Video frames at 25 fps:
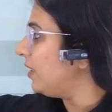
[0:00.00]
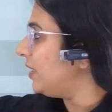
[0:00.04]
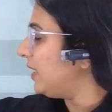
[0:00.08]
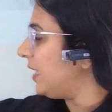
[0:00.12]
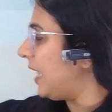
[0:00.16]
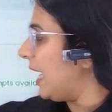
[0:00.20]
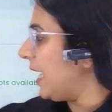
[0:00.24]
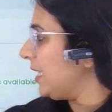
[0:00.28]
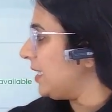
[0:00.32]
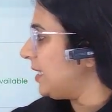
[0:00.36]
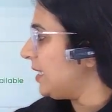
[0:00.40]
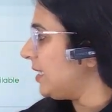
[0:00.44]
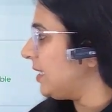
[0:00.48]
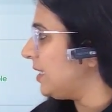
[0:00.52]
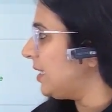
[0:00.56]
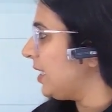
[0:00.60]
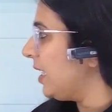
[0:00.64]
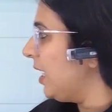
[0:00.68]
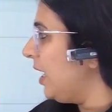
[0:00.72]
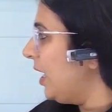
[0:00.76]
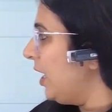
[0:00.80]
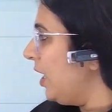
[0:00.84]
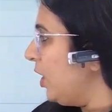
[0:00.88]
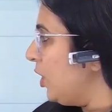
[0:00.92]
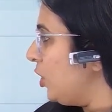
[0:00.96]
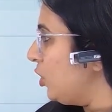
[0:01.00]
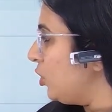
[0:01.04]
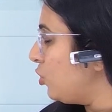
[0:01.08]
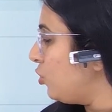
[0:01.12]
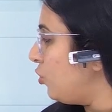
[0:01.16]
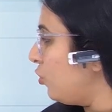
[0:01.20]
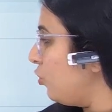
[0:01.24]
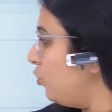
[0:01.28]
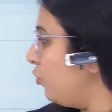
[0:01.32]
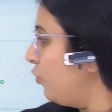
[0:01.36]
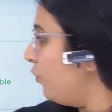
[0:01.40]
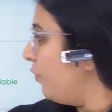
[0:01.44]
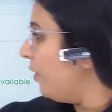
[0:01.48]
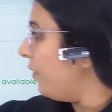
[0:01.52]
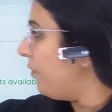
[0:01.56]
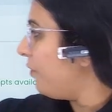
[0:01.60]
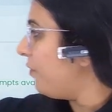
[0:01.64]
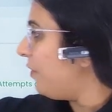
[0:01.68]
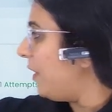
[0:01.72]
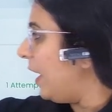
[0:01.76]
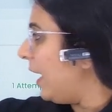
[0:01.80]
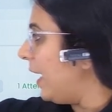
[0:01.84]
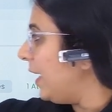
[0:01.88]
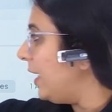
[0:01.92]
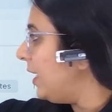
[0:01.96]
test, so you will
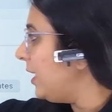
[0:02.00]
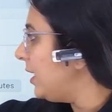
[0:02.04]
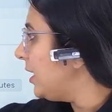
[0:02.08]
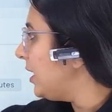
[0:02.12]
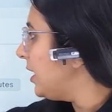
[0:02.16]
find